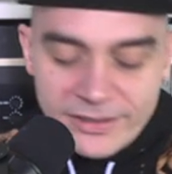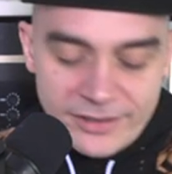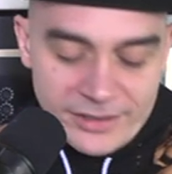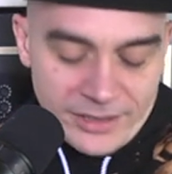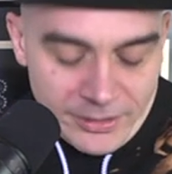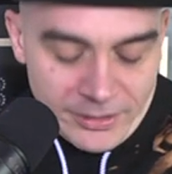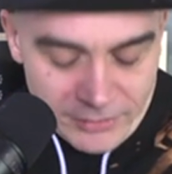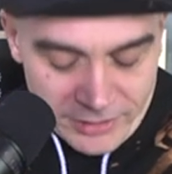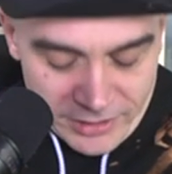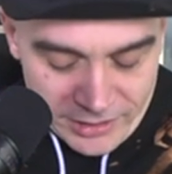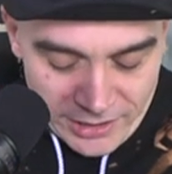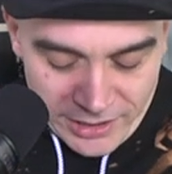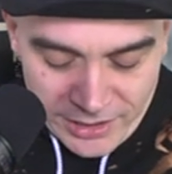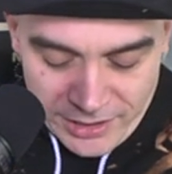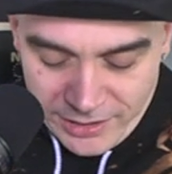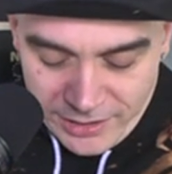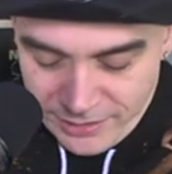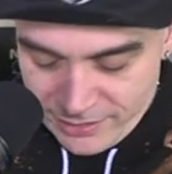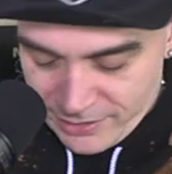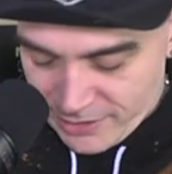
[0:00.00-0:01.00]
he needs to get one of
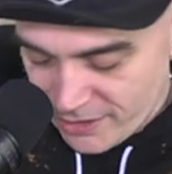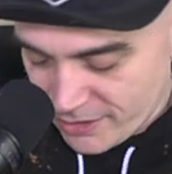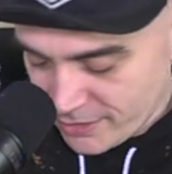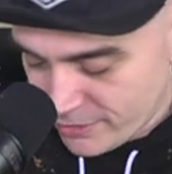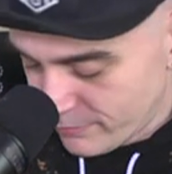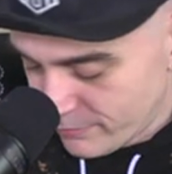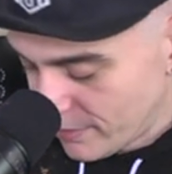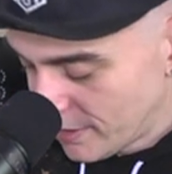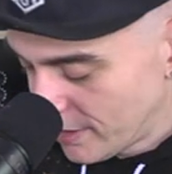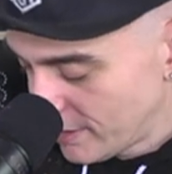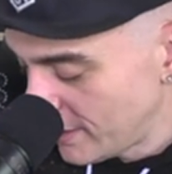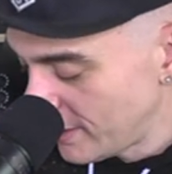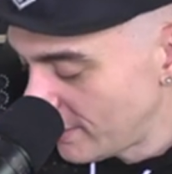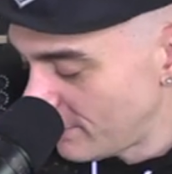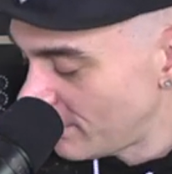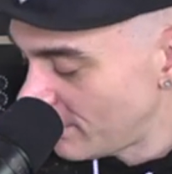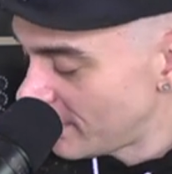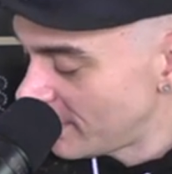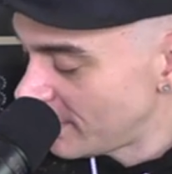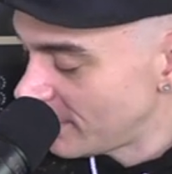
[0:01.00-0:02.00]
these looks, man.
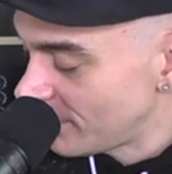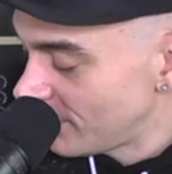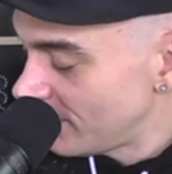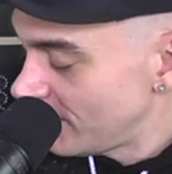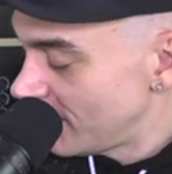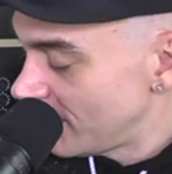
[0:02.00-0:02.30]
These one of these